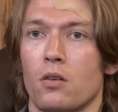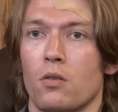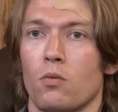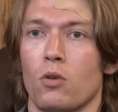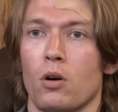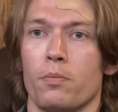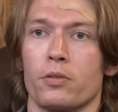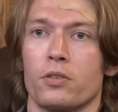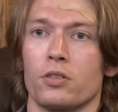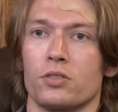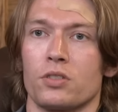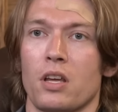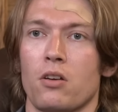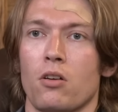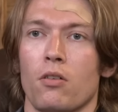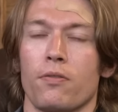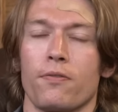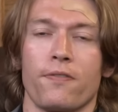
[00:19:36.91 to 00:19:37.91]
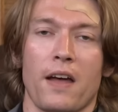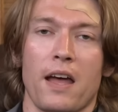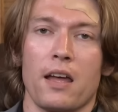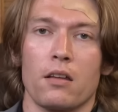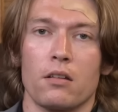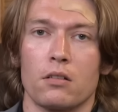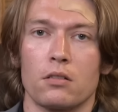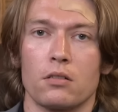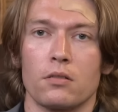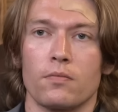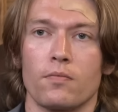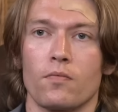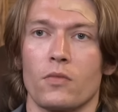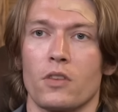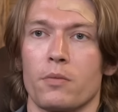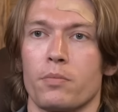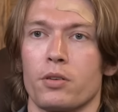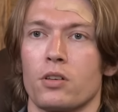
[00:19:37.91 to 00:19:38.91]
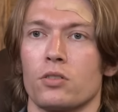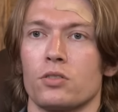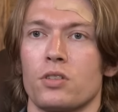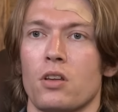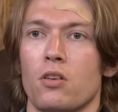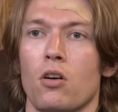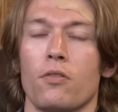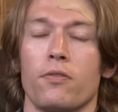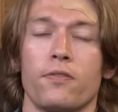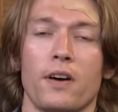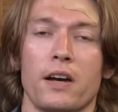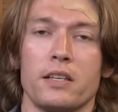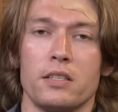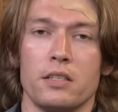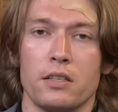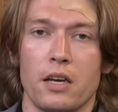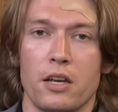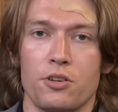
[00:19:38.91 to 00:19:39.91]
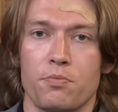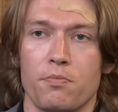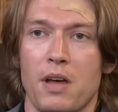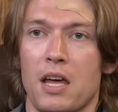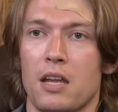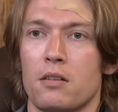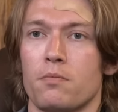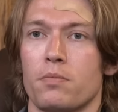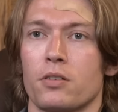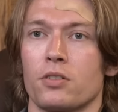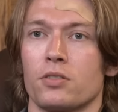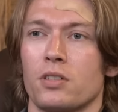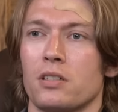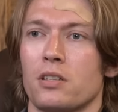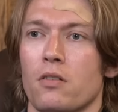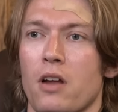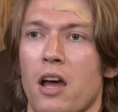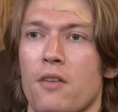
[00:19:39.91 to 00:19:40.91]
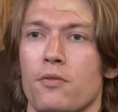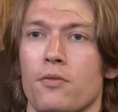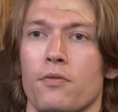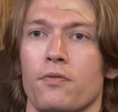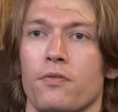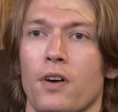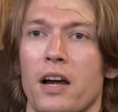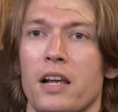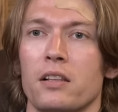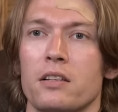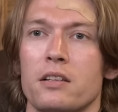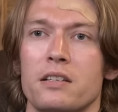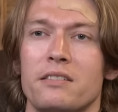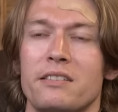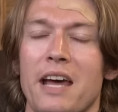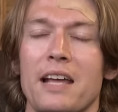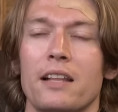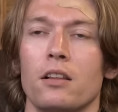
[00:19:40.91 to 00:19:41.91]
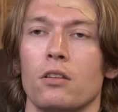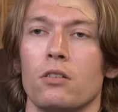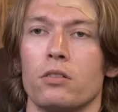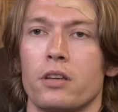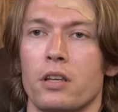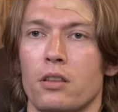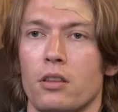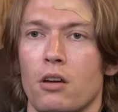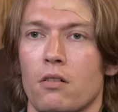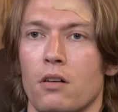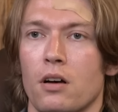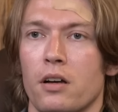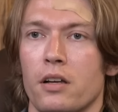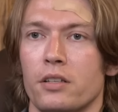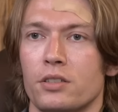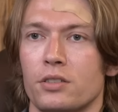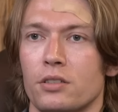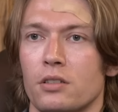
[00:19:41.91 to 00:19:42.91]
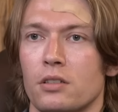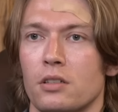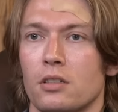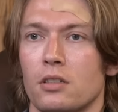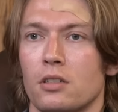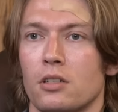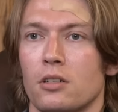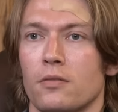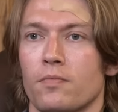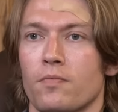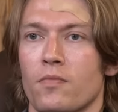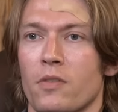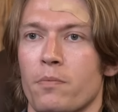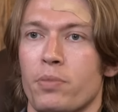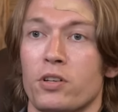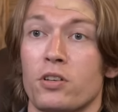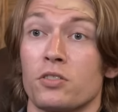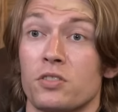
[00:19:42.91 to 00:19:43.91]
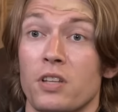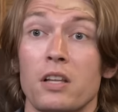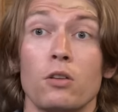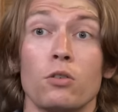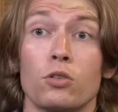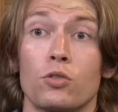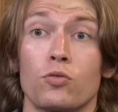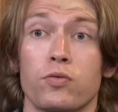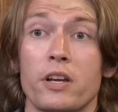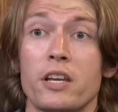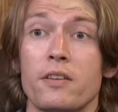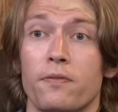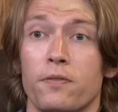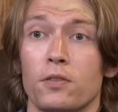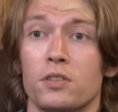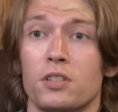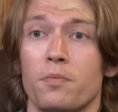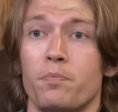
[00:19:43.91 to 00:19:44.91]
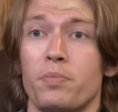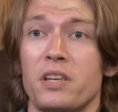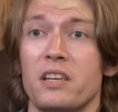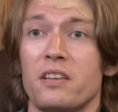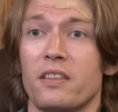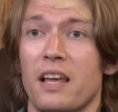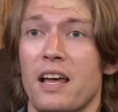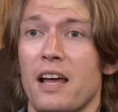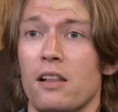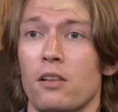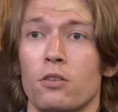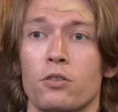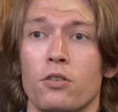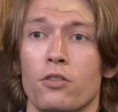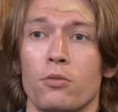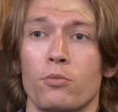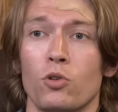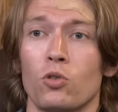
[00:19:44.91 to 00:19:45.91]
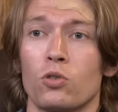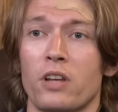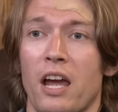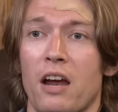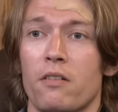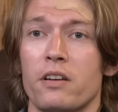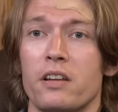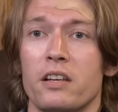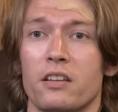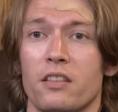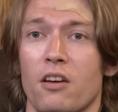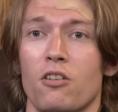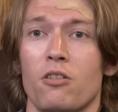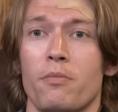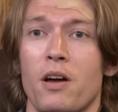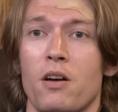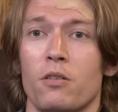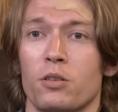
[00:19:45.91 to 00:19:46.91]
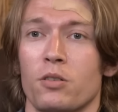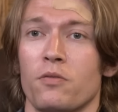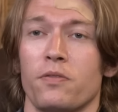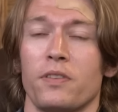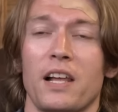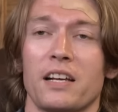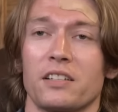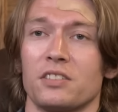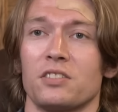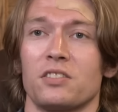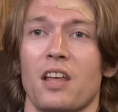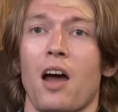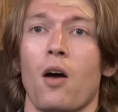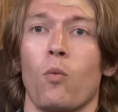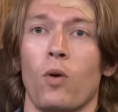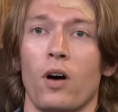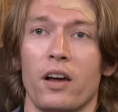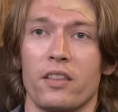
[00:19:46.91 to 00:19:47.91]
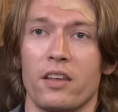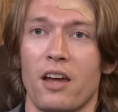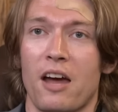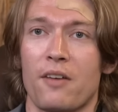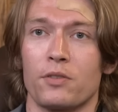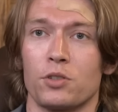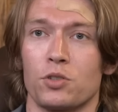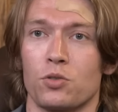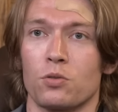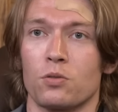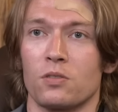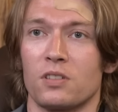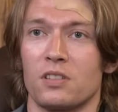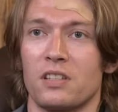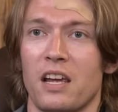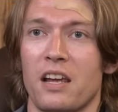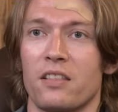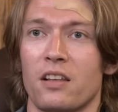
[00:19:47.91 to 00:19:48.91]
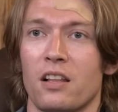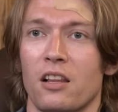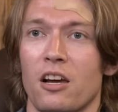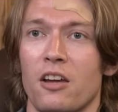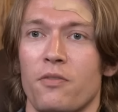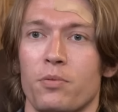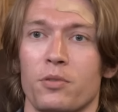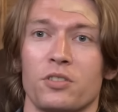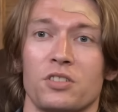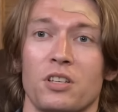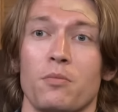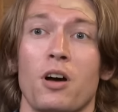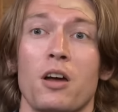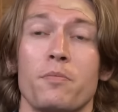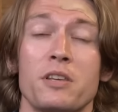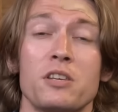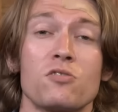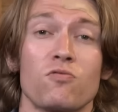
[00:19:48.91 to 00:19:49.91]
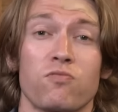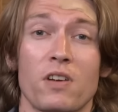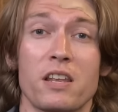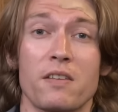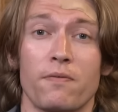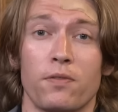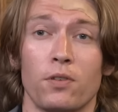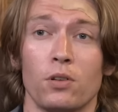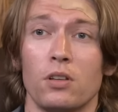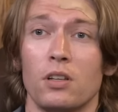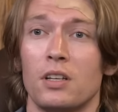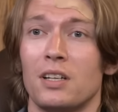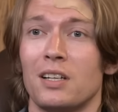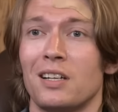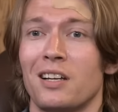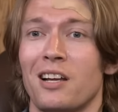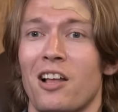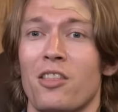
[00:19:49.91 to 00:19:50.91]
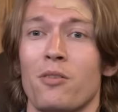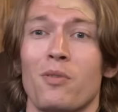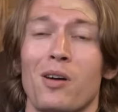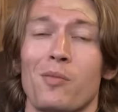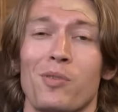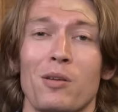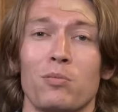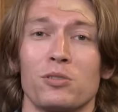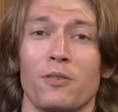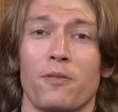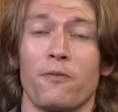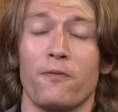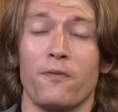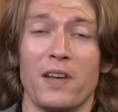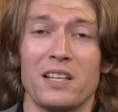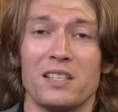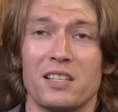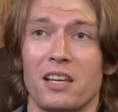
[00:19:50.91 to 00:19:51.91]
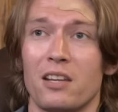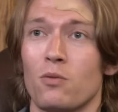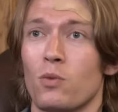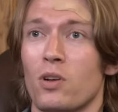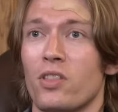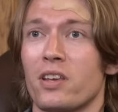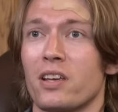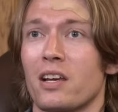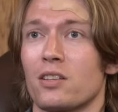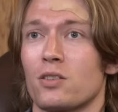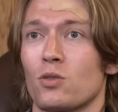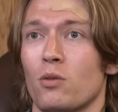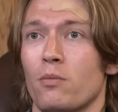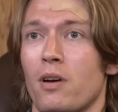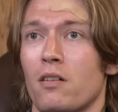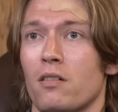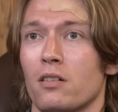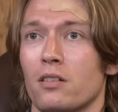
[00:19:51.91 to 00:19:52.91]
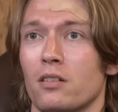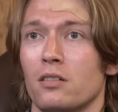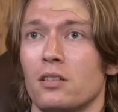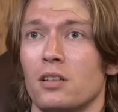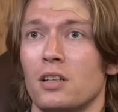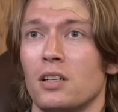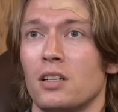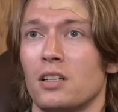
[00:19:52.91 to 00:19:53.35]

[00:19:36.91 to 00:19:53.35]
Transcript: What, because they're not fat? Because they're not fighting age men? Because they don't have a violent, dead look in their eyes? Because they look grateful to be there? Look at them all carrying their American flags. Is that why they haven't struggled a day in their life? Because they might be grateful and they might be able to fit in when they get to America?